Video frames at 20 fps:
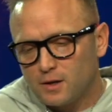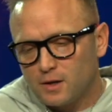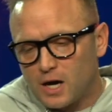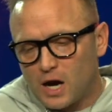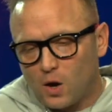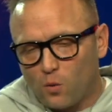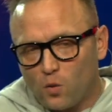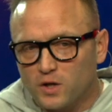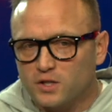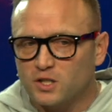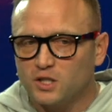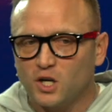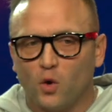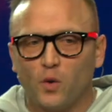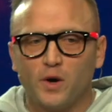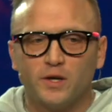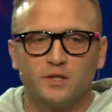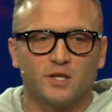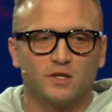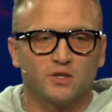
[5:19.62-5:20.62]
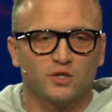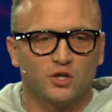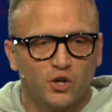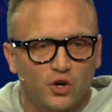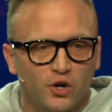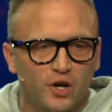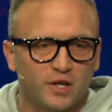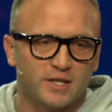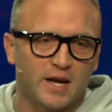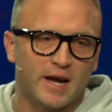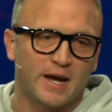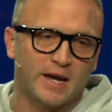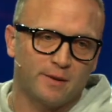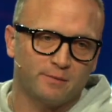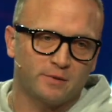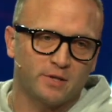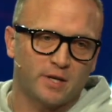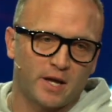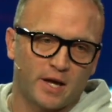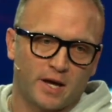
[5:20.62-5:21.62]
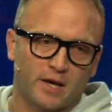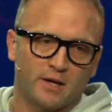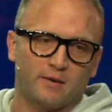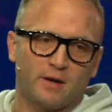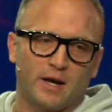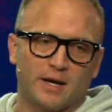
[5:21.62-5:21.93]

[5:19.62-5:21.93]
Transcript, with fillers: I wasn't always as good as I am today.